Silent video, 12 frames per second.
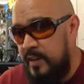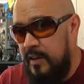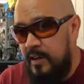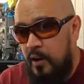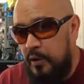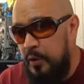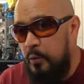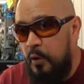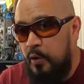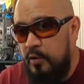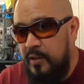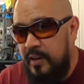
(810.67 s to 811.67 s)
Uh, on the
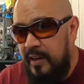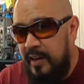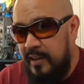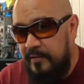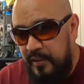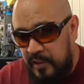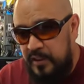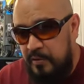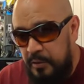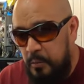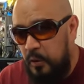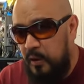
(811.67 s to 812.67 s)
road, it feels
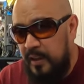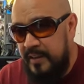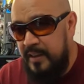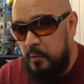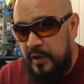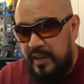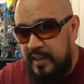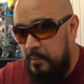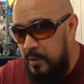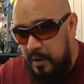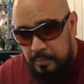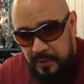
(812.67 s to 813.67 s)
comfortable and then when I hit
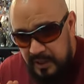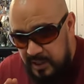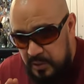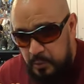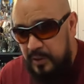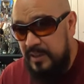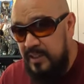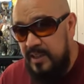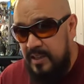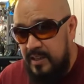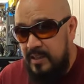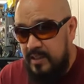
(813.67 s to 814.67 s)
a bump it just really
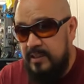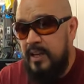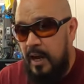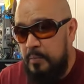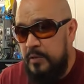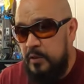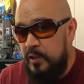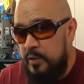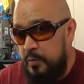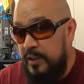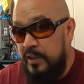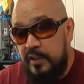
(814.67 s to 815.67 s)
stops so
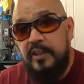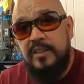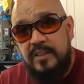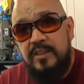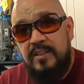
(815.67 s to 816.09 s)
it's really good.